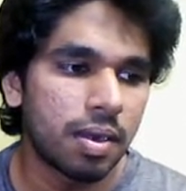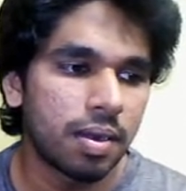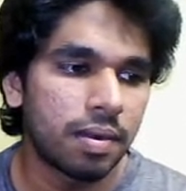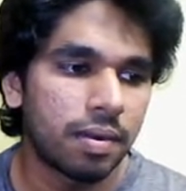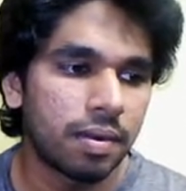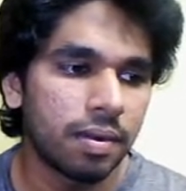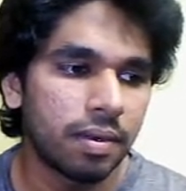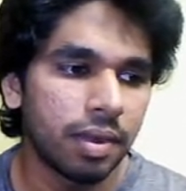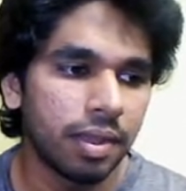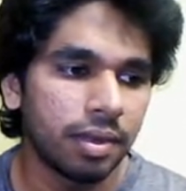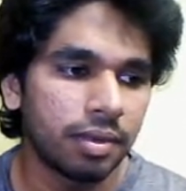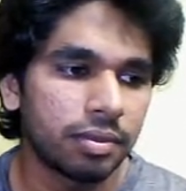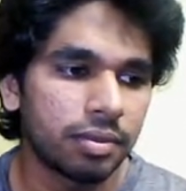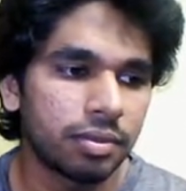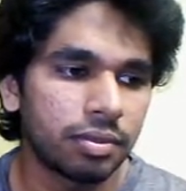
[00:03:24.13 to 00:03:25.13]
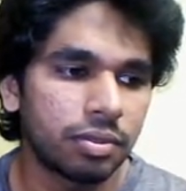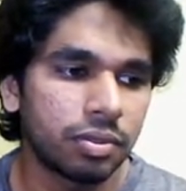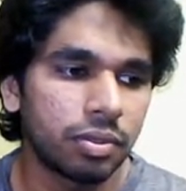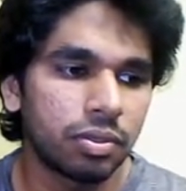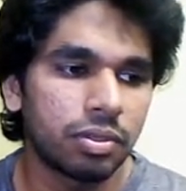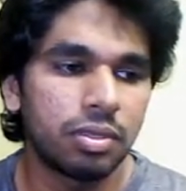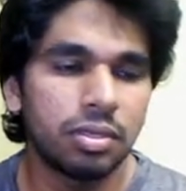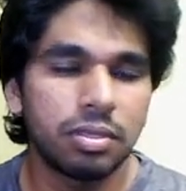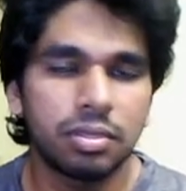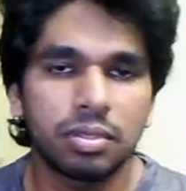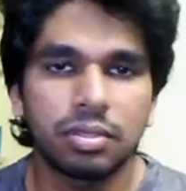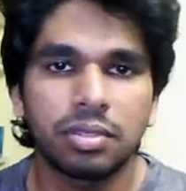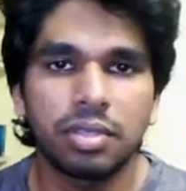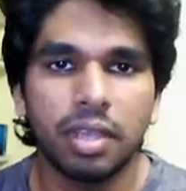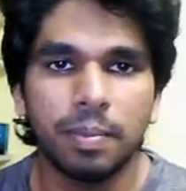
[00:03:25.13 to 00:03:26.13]
Alright, so this
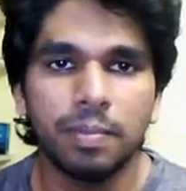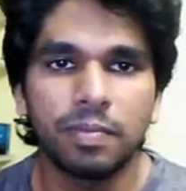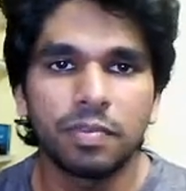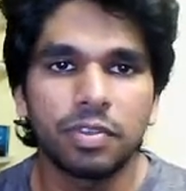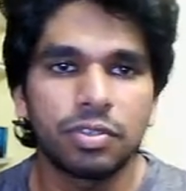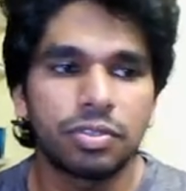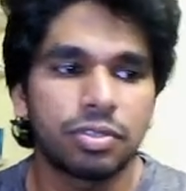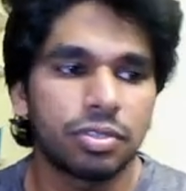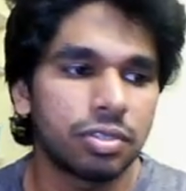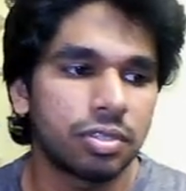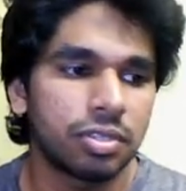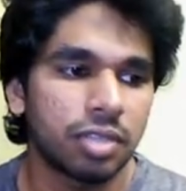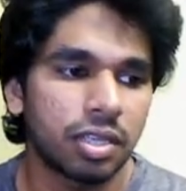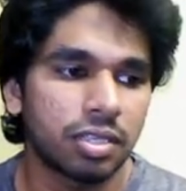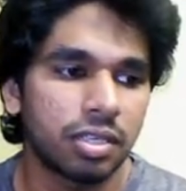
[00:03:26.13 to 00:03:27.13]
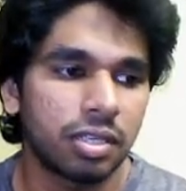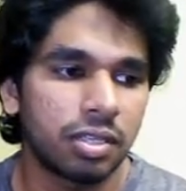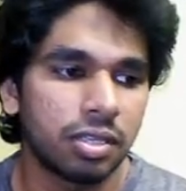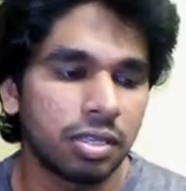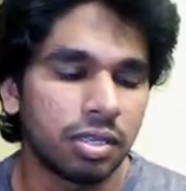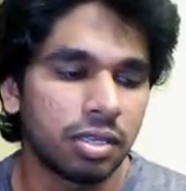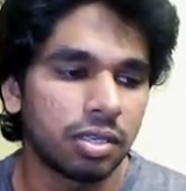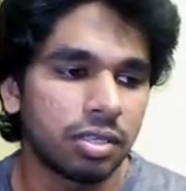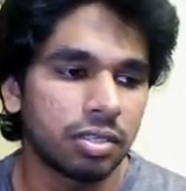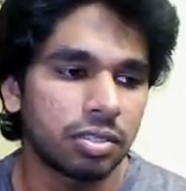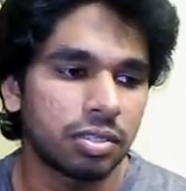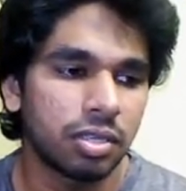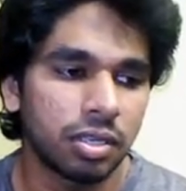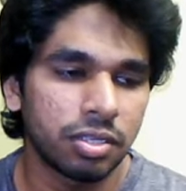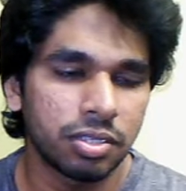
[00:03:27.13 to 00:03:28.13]
step, which is actually the
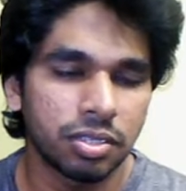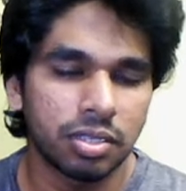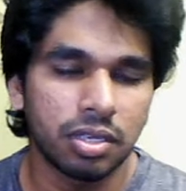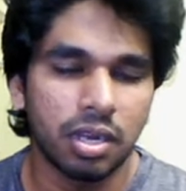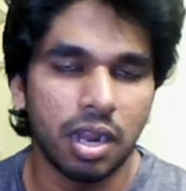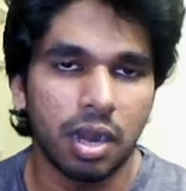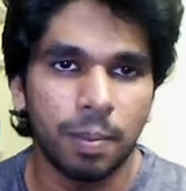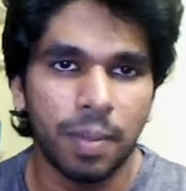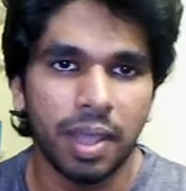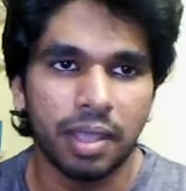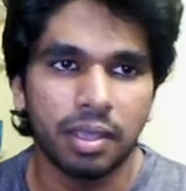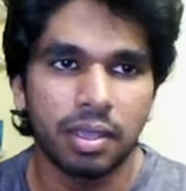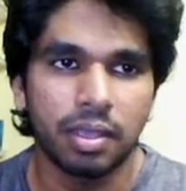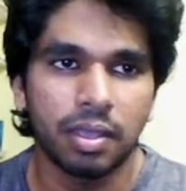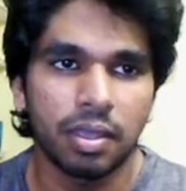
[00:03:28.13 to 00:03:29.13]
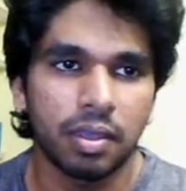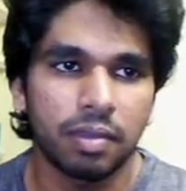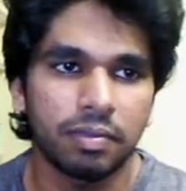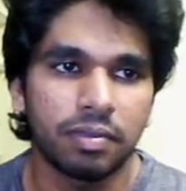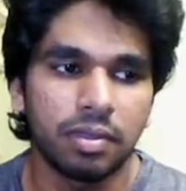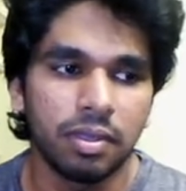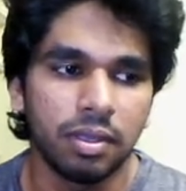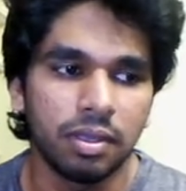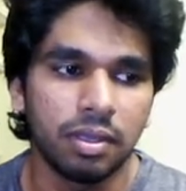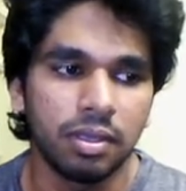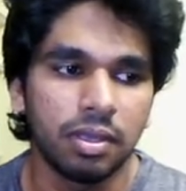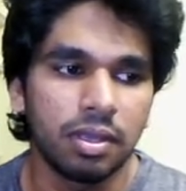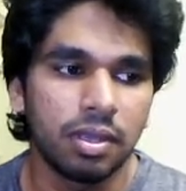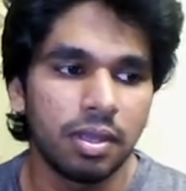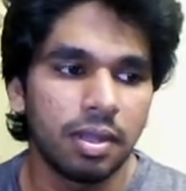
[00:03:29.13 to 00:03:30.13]
installation unpacking of the
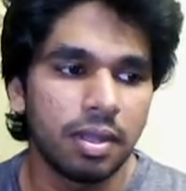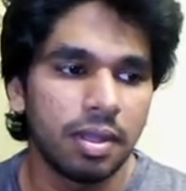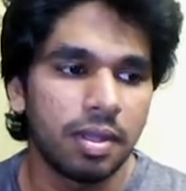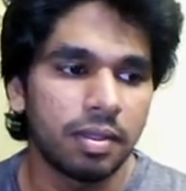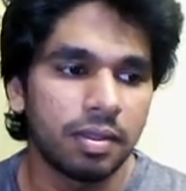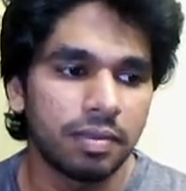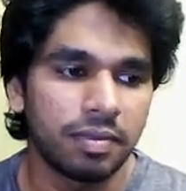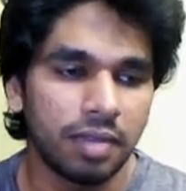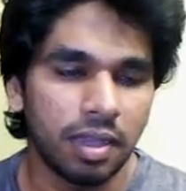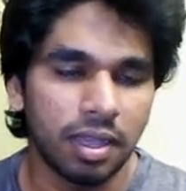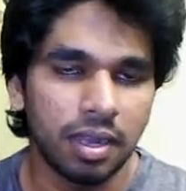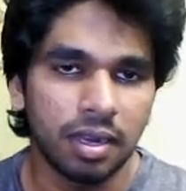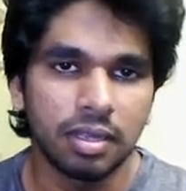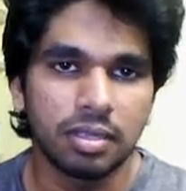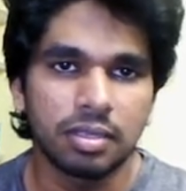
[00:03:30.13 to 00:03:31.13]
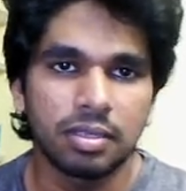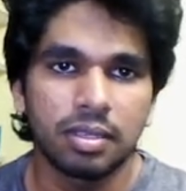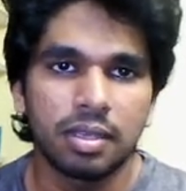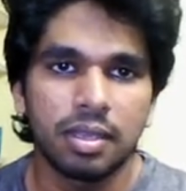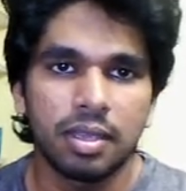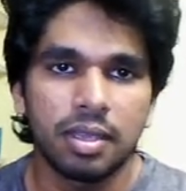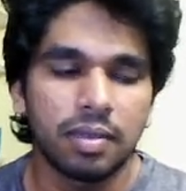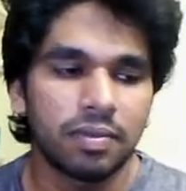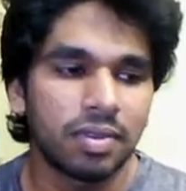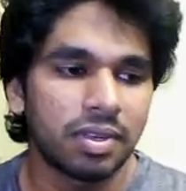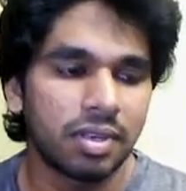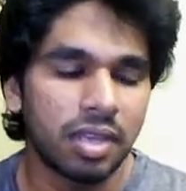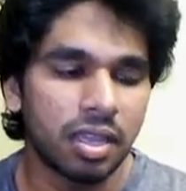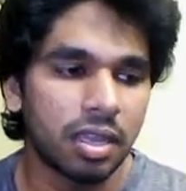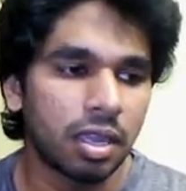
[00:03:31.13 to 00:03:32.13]
files, will
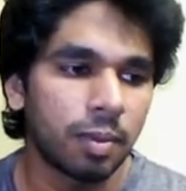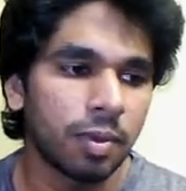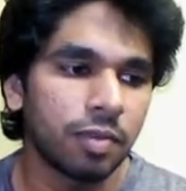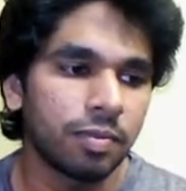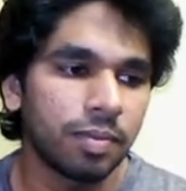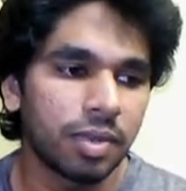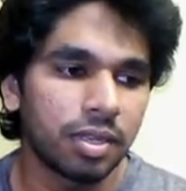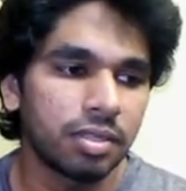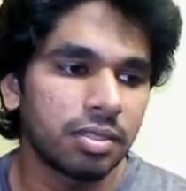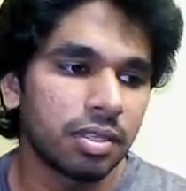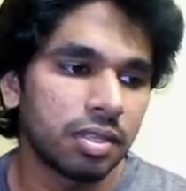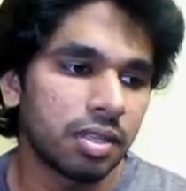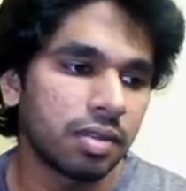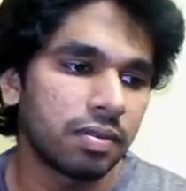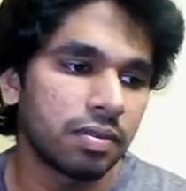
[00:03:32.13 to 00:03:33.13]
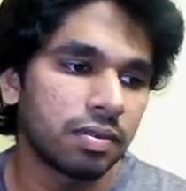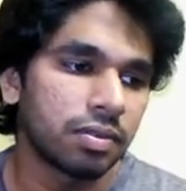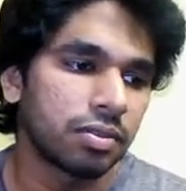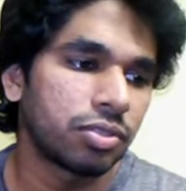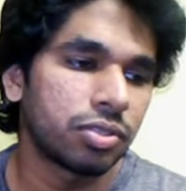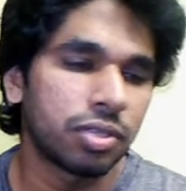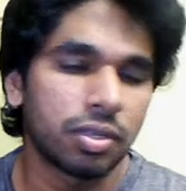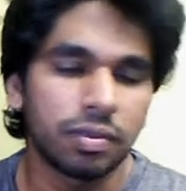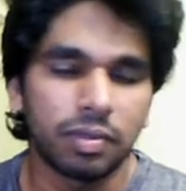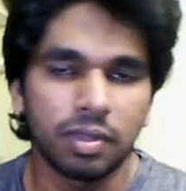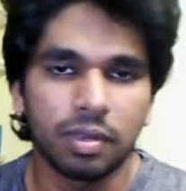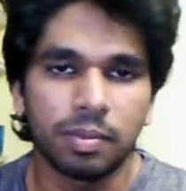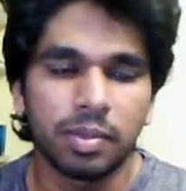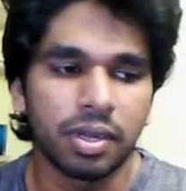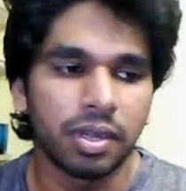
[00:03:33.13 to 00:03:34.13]
take a couple of minutes, and then sure,
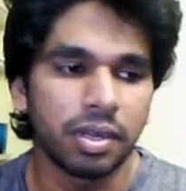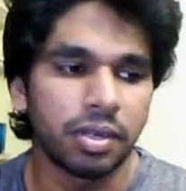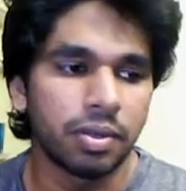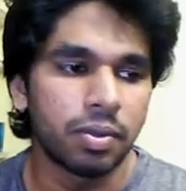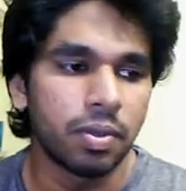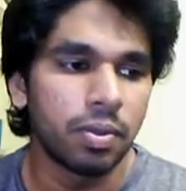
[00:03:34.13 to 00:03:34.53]
we'll be ready to go.